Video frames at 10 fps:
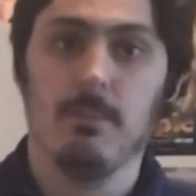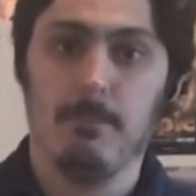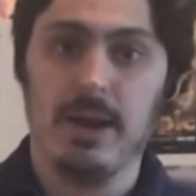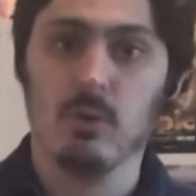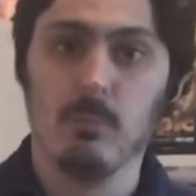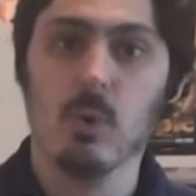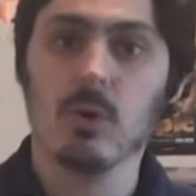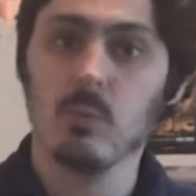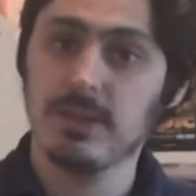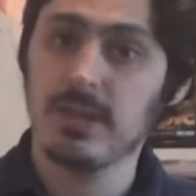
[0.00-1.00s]
Michael
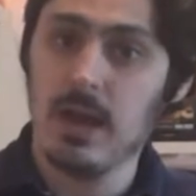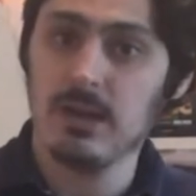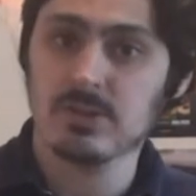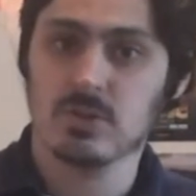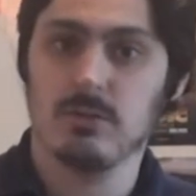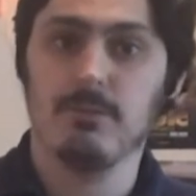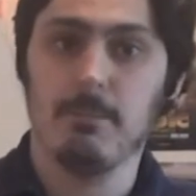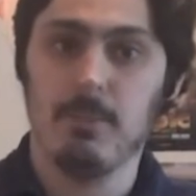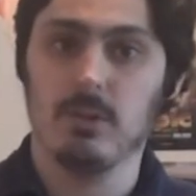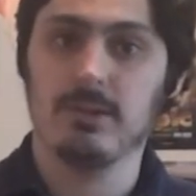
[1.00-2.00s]
Moore won the Oscar for
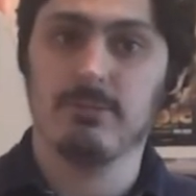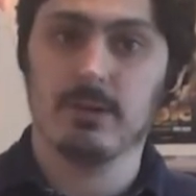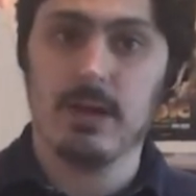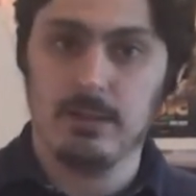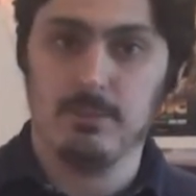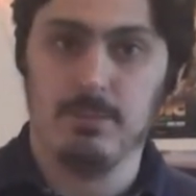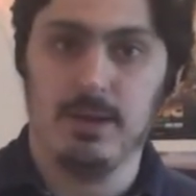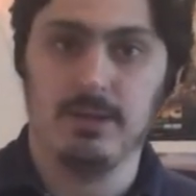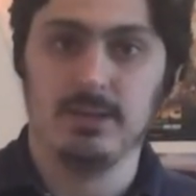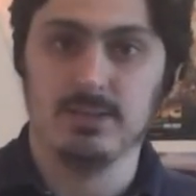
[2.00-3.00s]
Bowling for
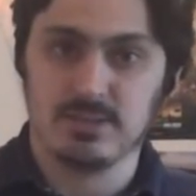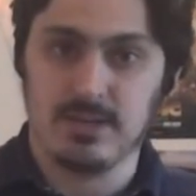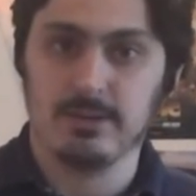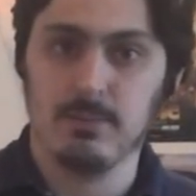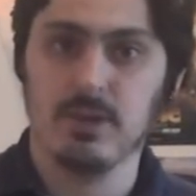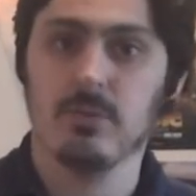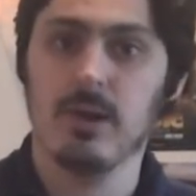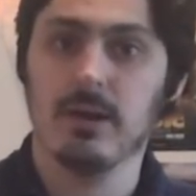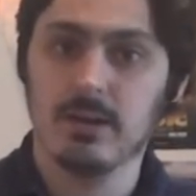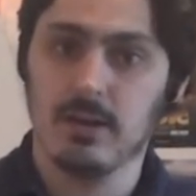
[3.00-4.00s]
Columbine, his documentary
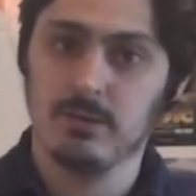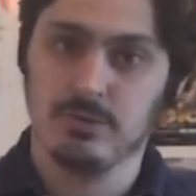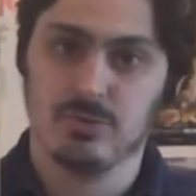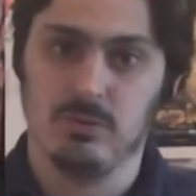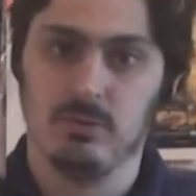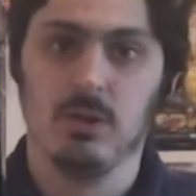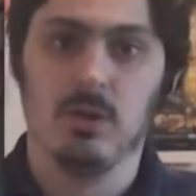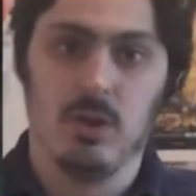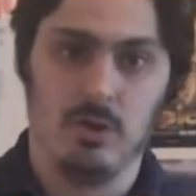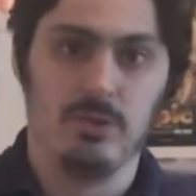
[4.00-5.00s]
on gun control,
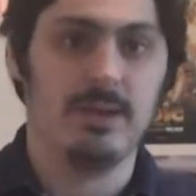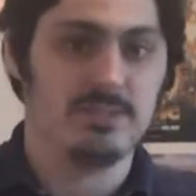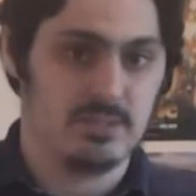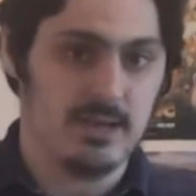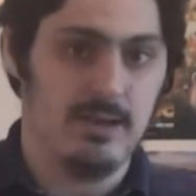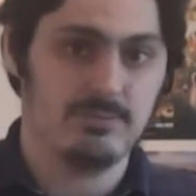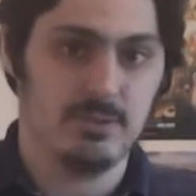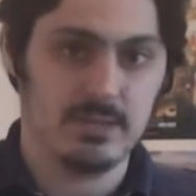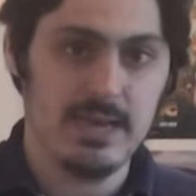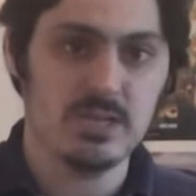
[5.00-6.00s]
although as is often
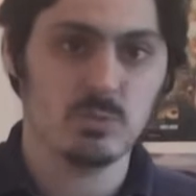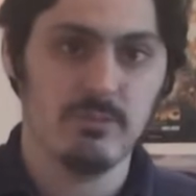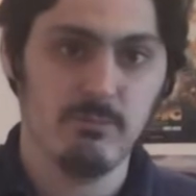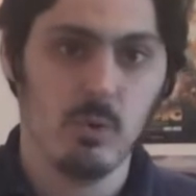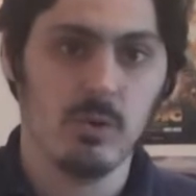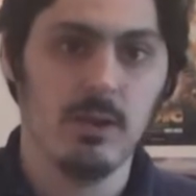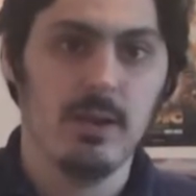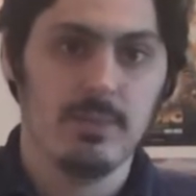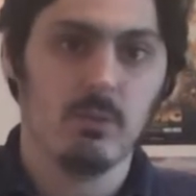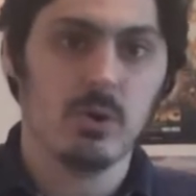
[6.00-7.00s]
the case with Moore,
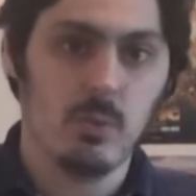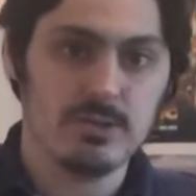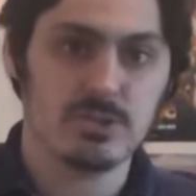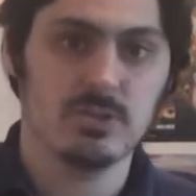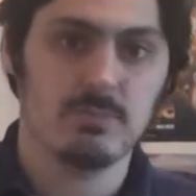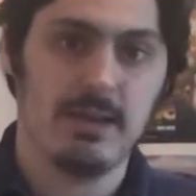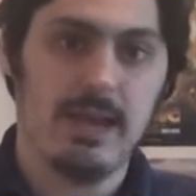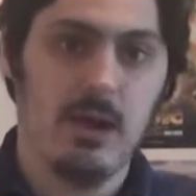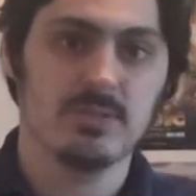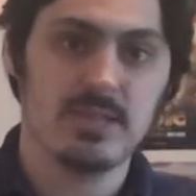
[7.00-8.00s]
there were questions about
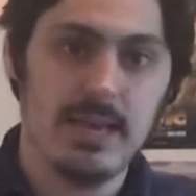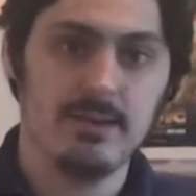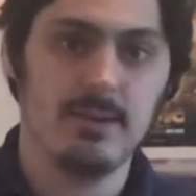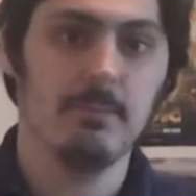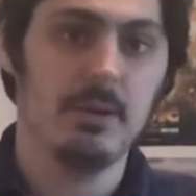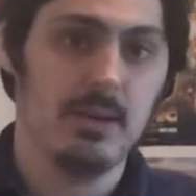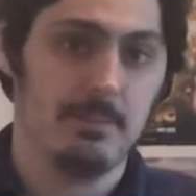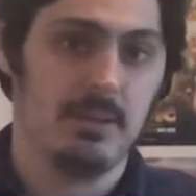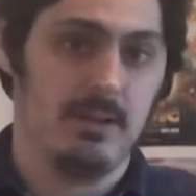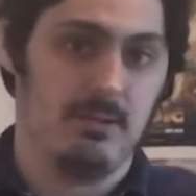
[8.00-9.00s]
how his editing
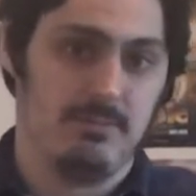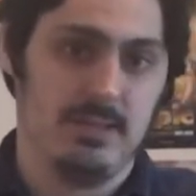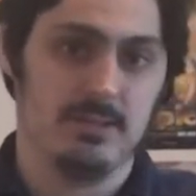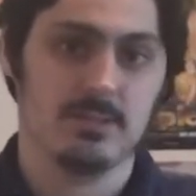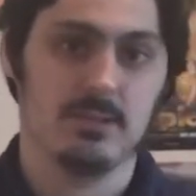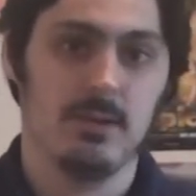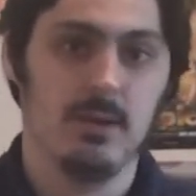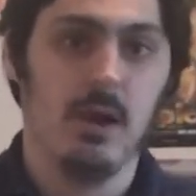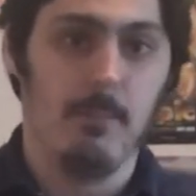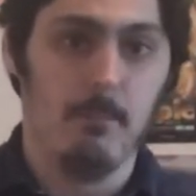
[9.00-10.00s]
manipulated events.
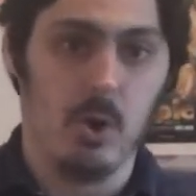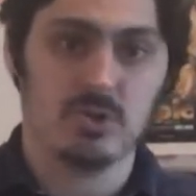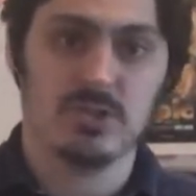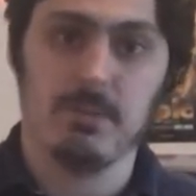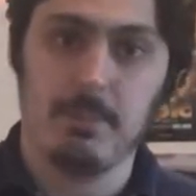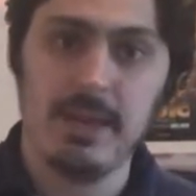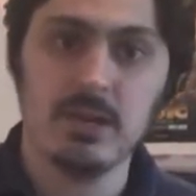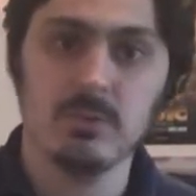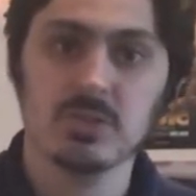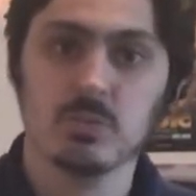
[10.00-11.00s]
March of the
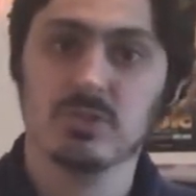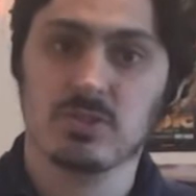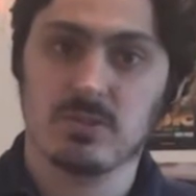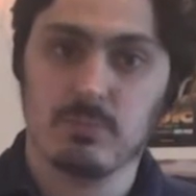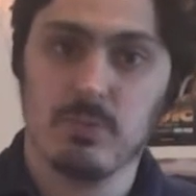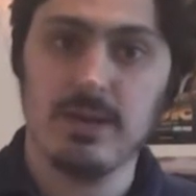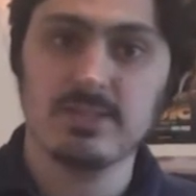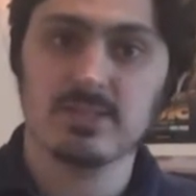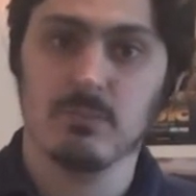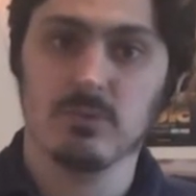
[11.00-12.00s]
Penguins was a
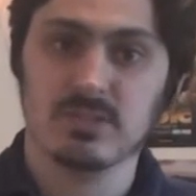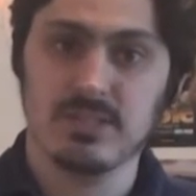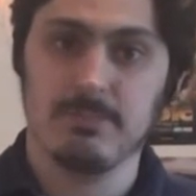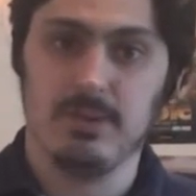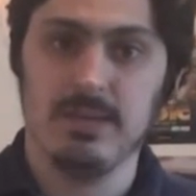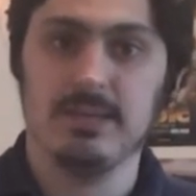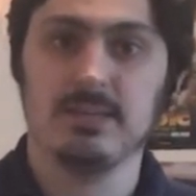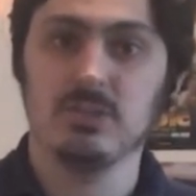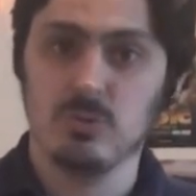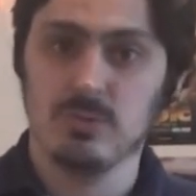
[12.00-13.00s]
surprise summer sleeper hit
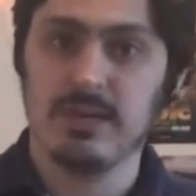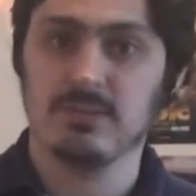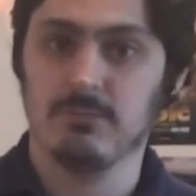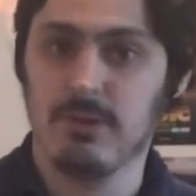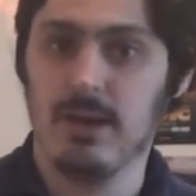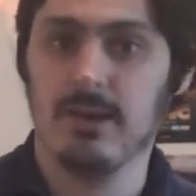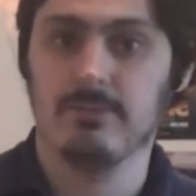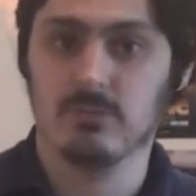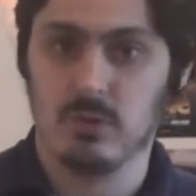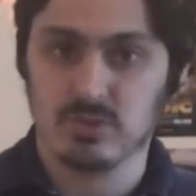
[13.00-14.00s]
in 2005,
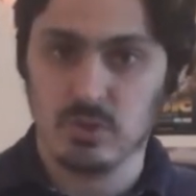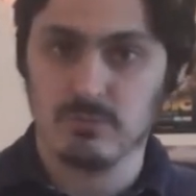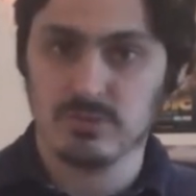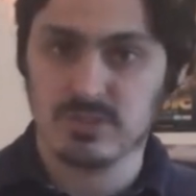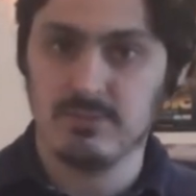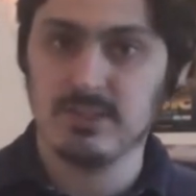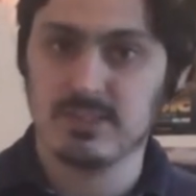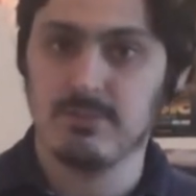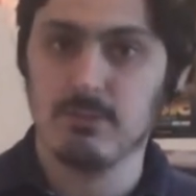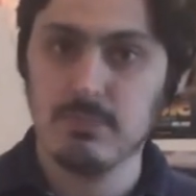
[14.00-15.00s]
grossing over
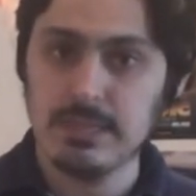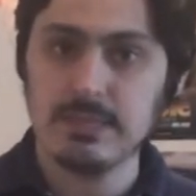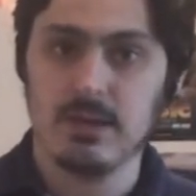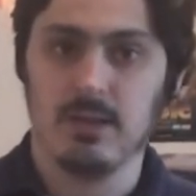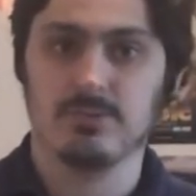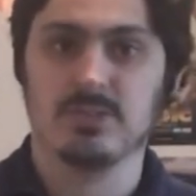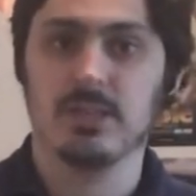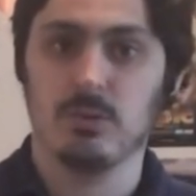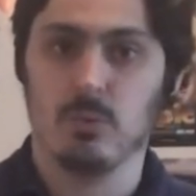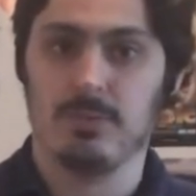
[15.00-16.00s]
$77 million at
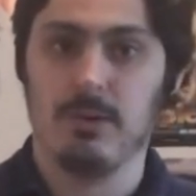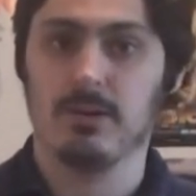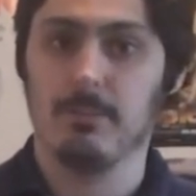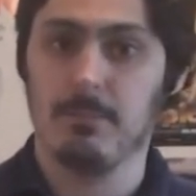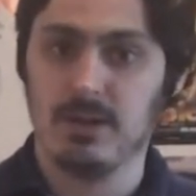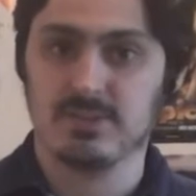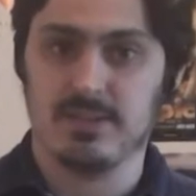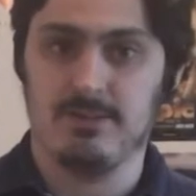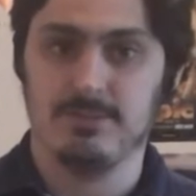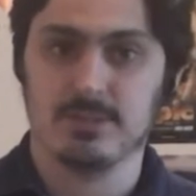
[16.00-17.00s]
the North American box
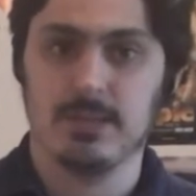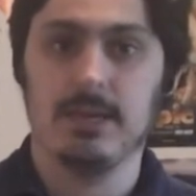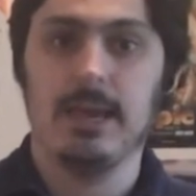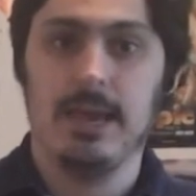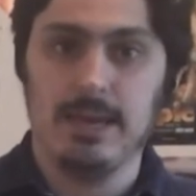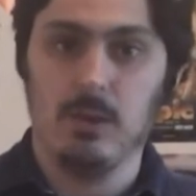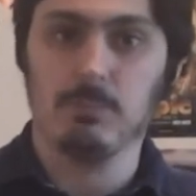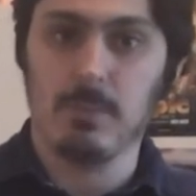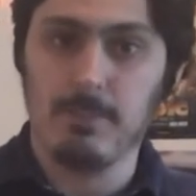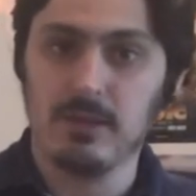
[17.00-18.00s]
office, and
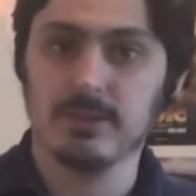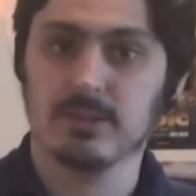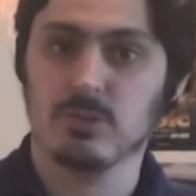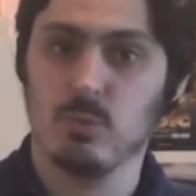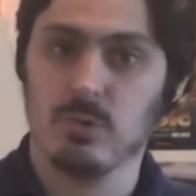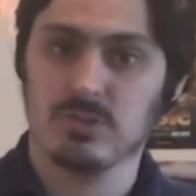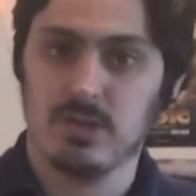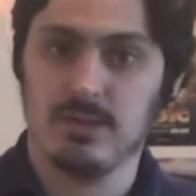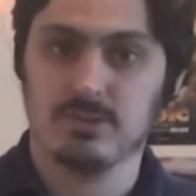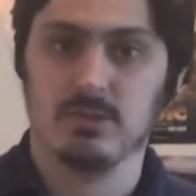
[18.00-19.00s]
helped propel it towards an
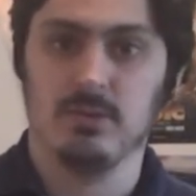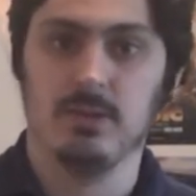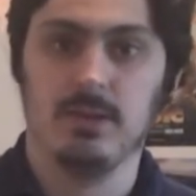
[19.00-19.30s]
Oscar.